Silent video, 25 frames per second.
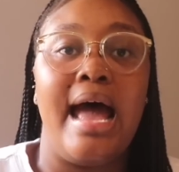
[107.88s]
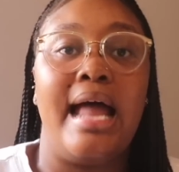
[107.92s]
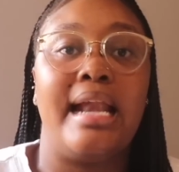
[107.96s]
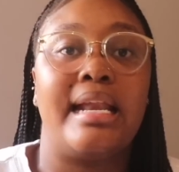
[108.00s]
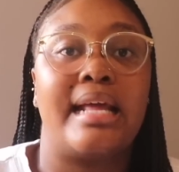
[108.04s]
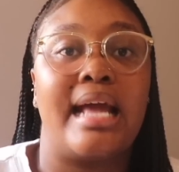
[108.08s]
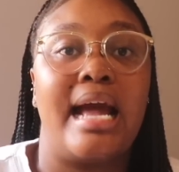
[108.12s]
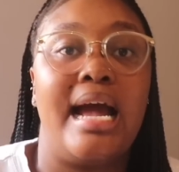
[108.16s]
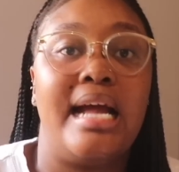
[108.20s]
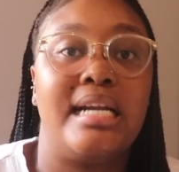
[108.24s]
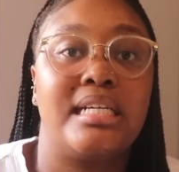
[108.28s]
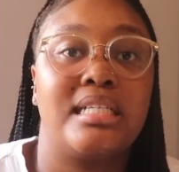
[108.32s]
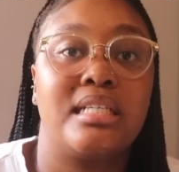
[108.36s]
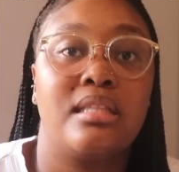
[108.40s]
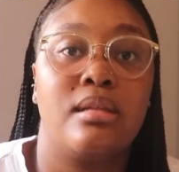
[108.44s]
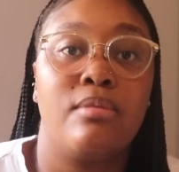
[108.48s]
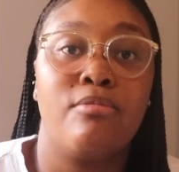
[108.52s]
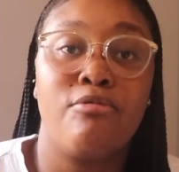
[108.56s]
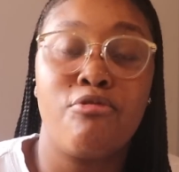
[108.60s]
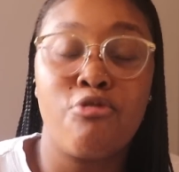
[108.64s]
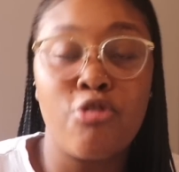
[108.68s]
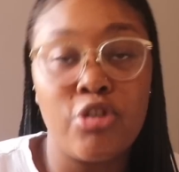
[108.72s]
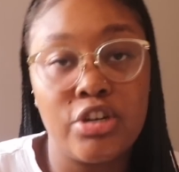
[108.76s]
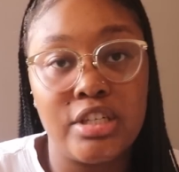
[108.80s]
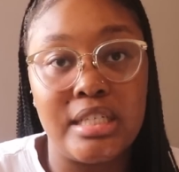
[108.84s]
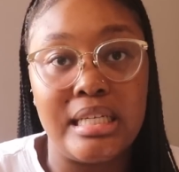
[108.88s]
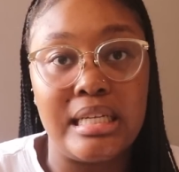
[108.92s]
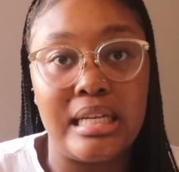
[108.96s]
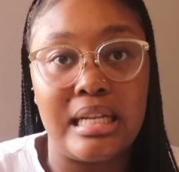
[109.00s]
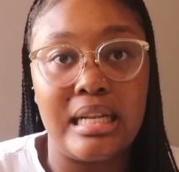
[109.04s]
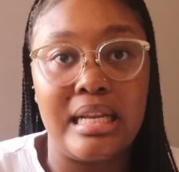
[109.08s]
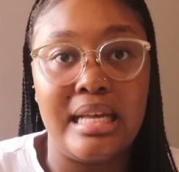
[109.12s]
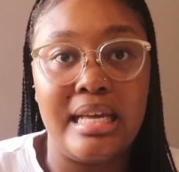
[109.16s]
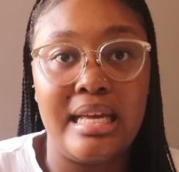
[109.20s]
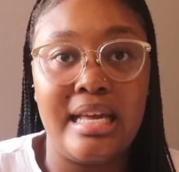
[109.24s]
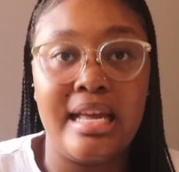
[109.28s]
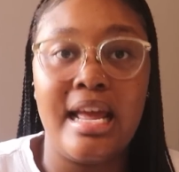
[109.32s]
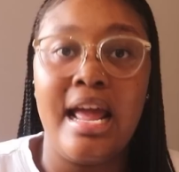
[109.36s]
and cashing them
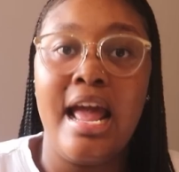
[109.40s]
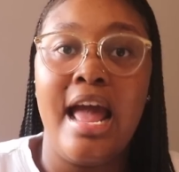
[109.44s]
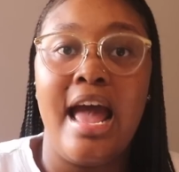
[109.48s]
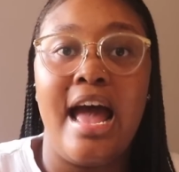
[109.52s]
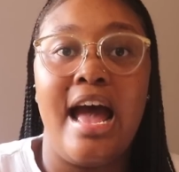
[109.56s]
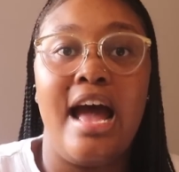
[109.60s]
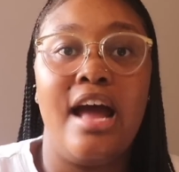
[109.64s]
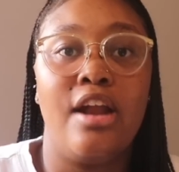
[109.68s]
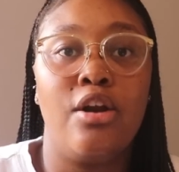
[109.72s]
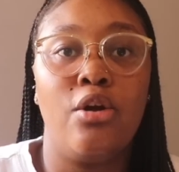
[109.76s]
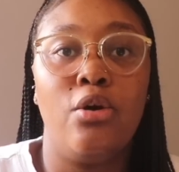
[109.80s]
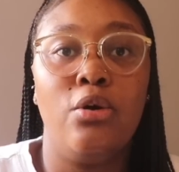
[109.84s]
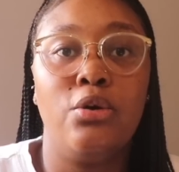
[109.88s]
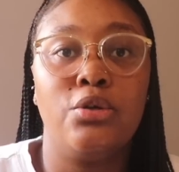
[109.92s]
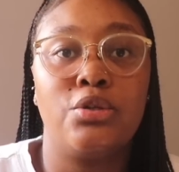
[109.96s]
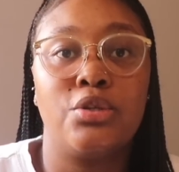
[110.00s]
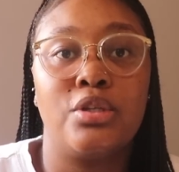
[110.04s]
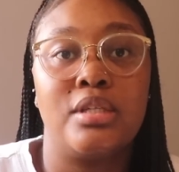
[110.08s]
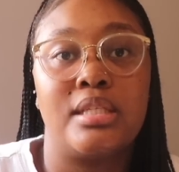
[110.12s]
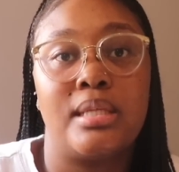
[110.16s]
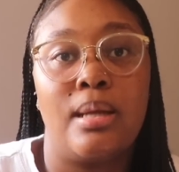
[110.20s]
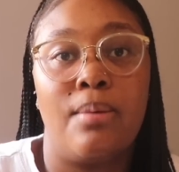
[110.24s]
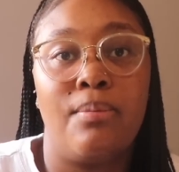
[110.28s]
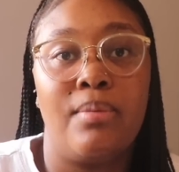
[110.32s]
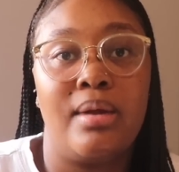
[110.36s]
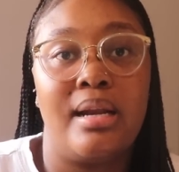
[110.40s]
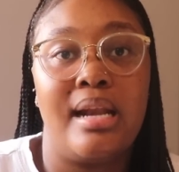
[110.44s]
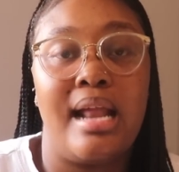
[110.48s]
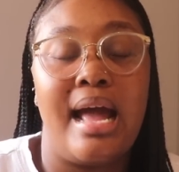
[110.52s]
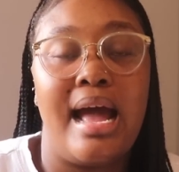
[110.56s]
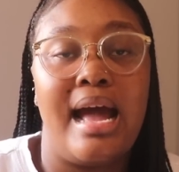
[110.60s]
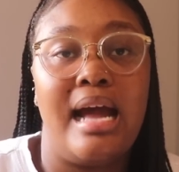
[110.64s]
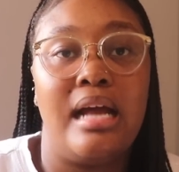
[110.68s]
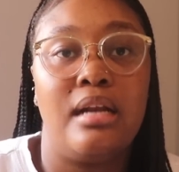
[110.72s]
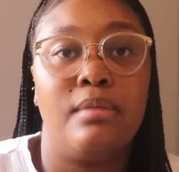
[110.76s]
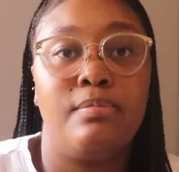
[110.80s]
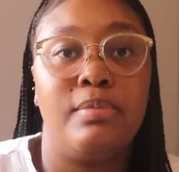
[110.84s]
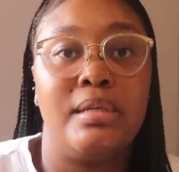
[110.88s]
fraudulently, and also someone
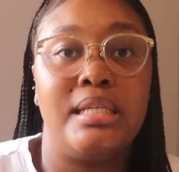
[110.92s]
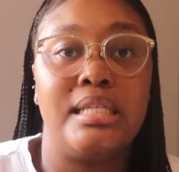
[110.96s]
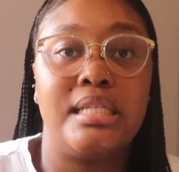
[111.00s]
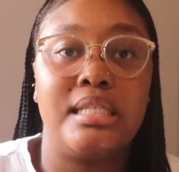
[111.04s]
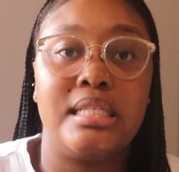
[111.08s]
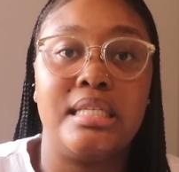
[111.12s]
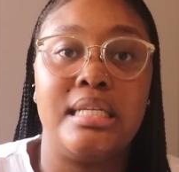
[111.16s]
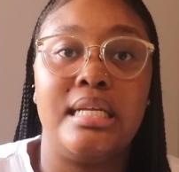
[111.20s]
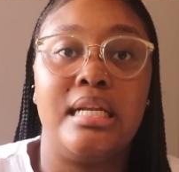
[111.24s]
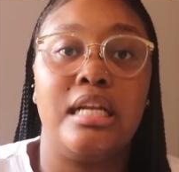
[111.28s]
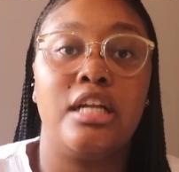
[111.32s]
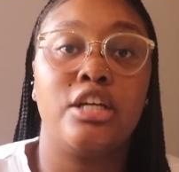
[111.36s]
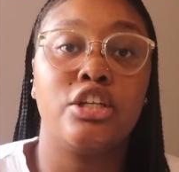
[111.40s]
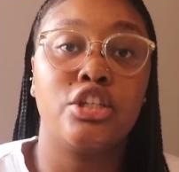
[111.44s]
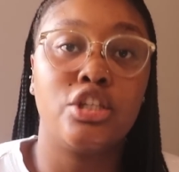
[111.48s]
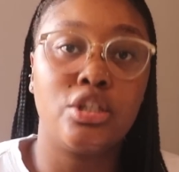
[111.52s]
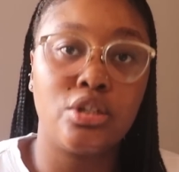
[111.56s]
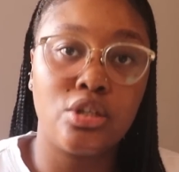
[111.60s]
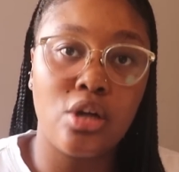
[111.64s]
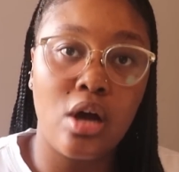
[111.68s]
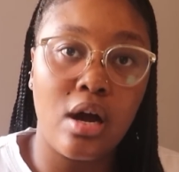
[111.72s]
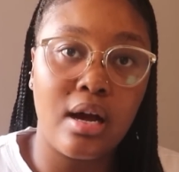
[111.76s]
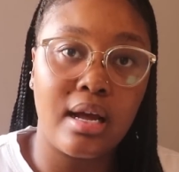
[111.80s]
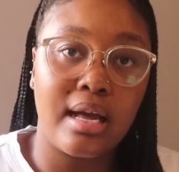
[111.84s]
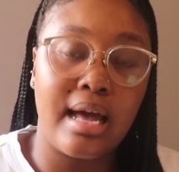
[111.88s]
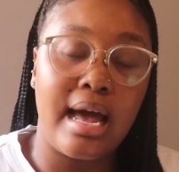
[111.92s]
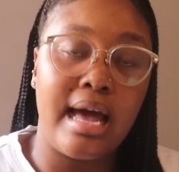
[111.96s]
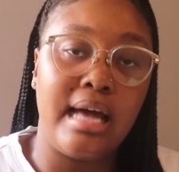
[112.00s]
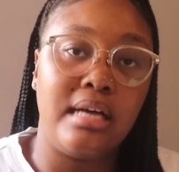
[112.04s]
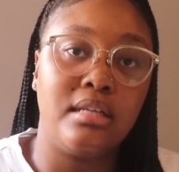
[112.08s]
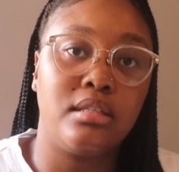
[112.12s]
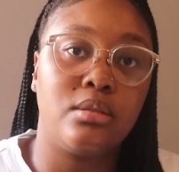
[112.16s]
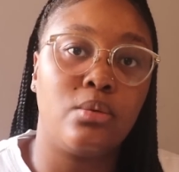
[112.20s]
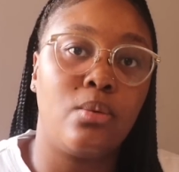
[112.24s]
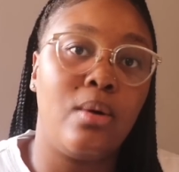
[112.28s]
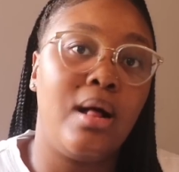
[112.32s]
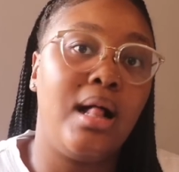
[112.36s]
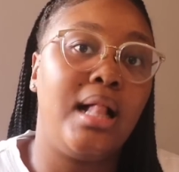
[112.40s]
had been stealing stock
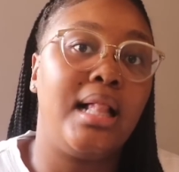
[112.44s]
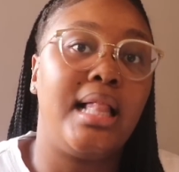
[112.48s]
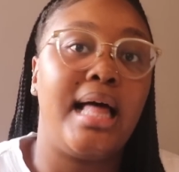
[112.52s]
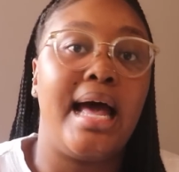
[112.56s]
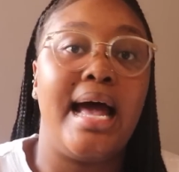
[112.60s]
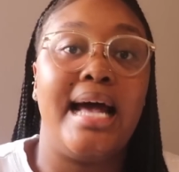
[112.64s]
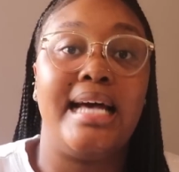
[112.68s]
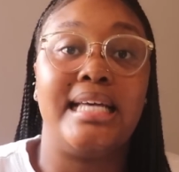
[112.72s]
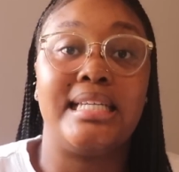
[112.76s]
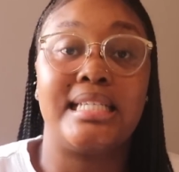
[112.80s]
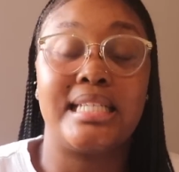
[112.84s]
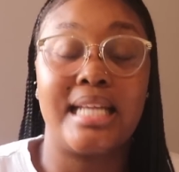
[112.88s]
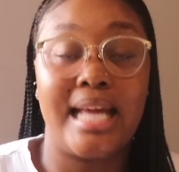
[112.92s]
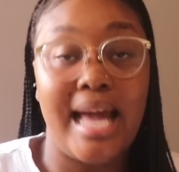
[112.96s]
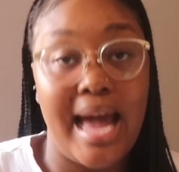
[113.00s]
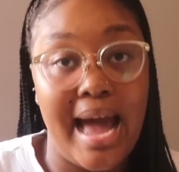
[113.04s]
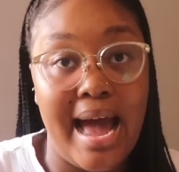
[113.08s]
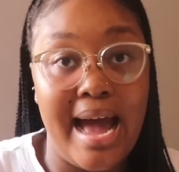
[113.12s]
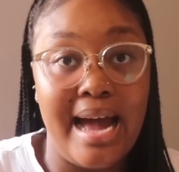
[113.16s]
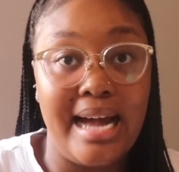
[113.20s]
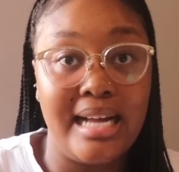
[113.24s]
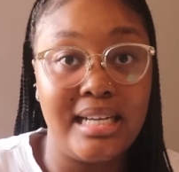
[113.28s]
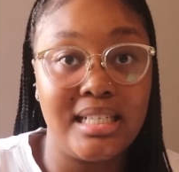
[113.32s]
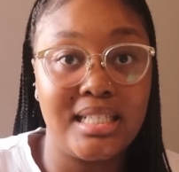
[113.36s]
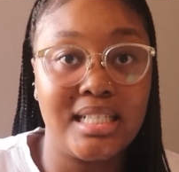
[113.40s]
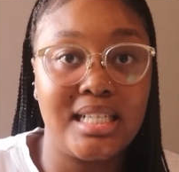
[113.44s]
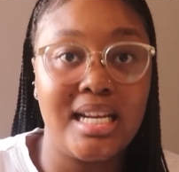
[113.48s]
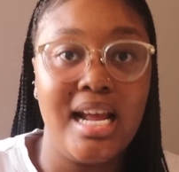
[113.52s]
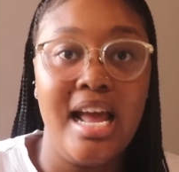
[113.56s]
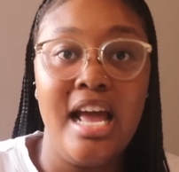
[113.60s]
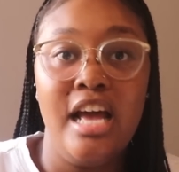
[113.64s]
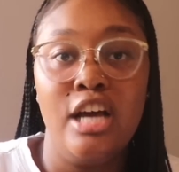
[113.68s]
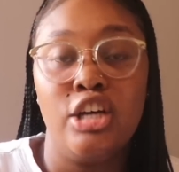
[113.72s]
as well as cash.